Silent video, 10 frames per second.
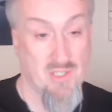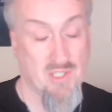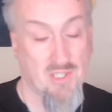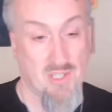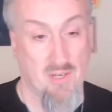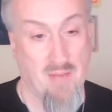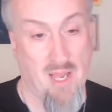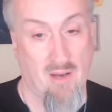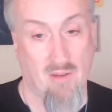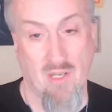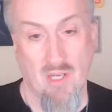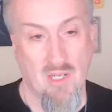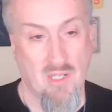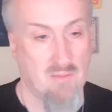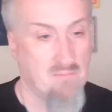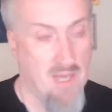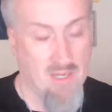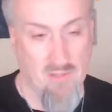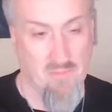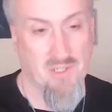This isn't about
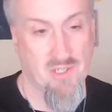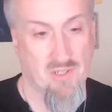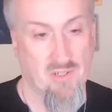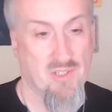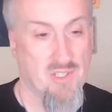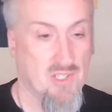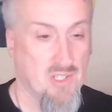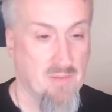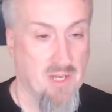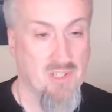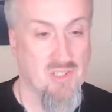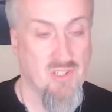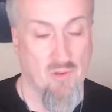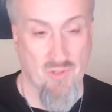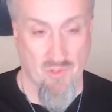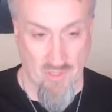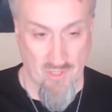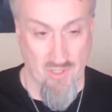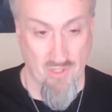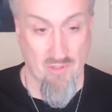medical procedures. This is about a social
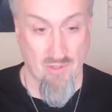issue.